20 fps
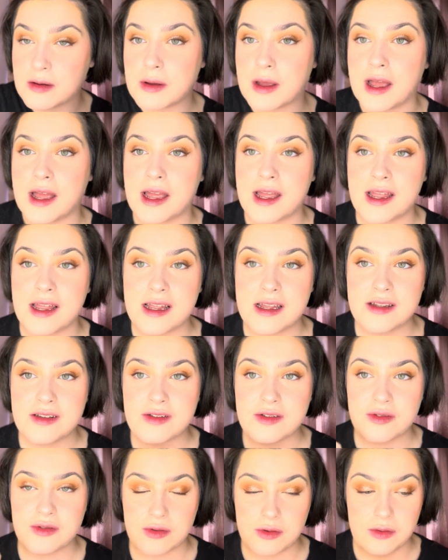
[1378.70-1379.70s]
Okay,
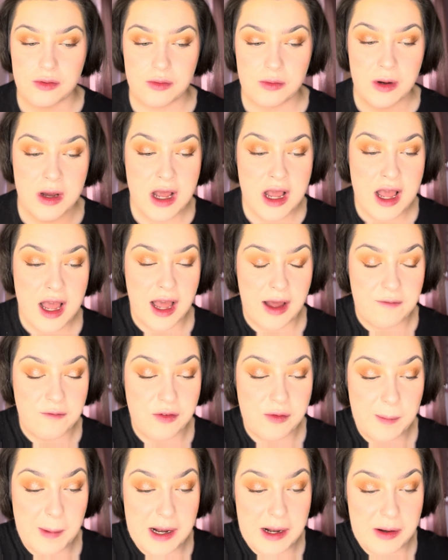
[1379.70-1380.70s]
so for
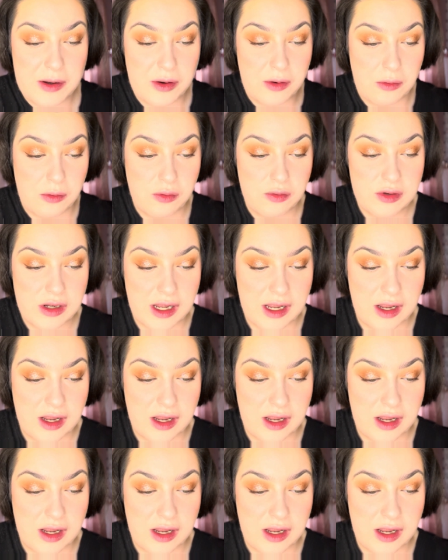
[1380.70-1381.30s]
my nose, I'm